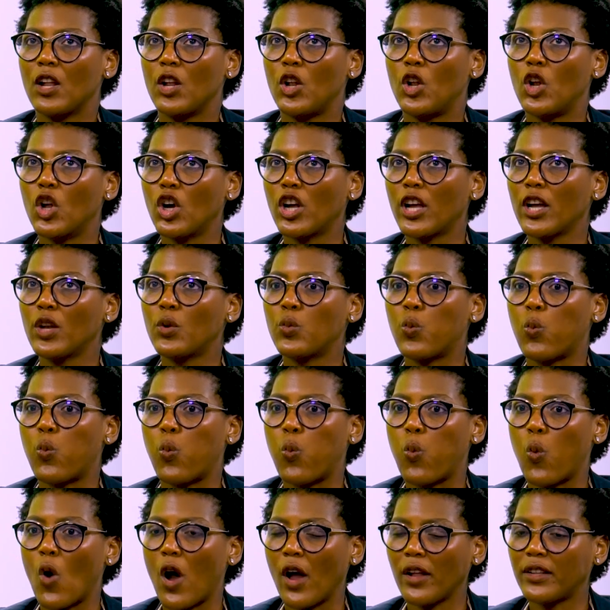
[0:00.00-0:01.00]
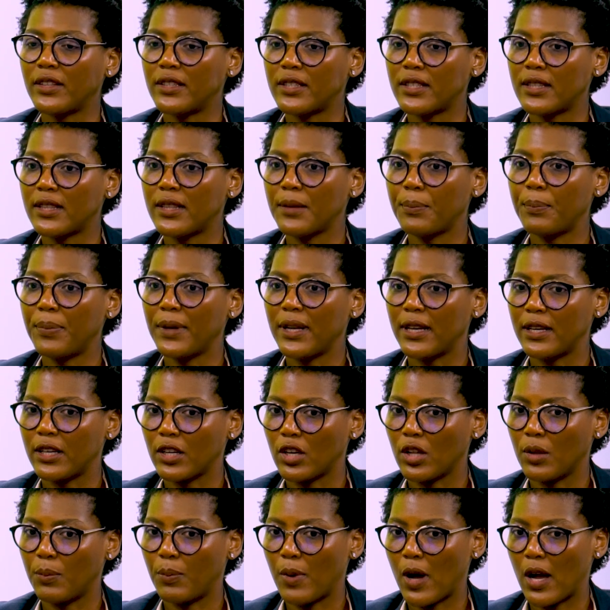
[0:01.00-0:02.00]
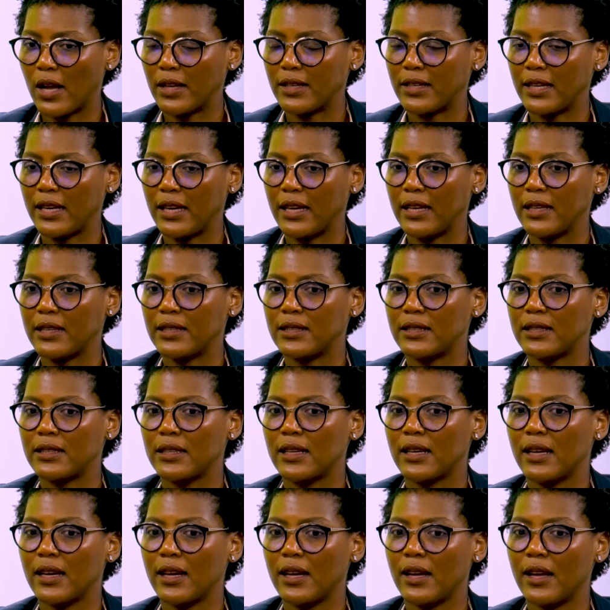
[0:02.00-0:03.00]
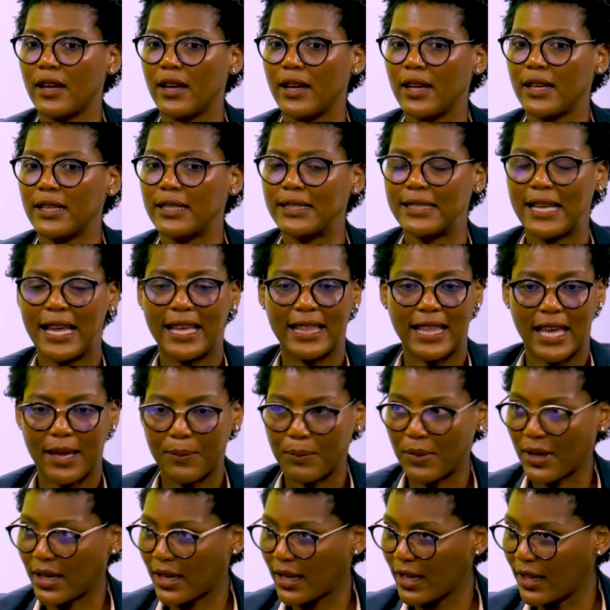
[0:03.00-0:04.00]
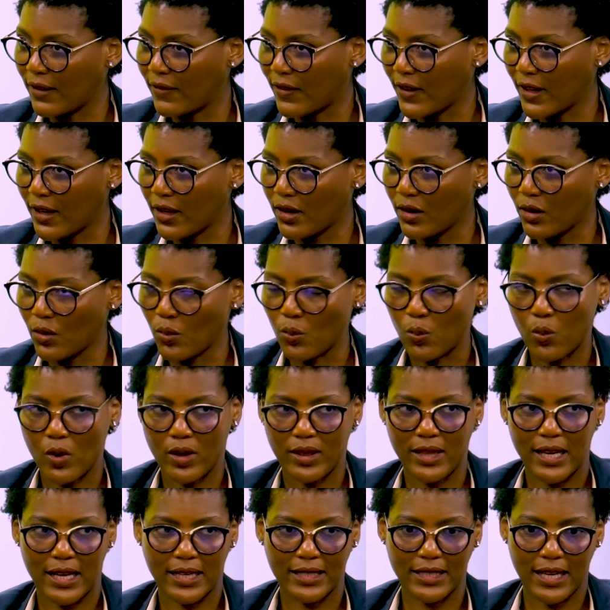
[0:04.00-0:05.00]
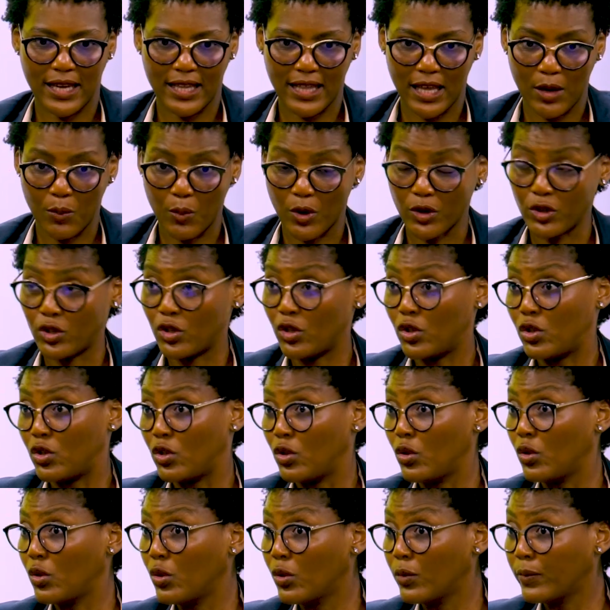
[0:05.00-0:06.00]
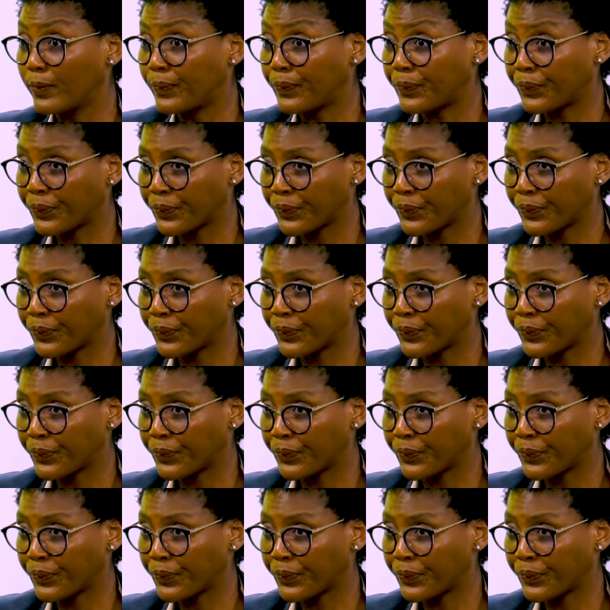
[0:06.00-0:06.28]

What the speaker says: Look at what the political parties say they believe in, what they say they want to do.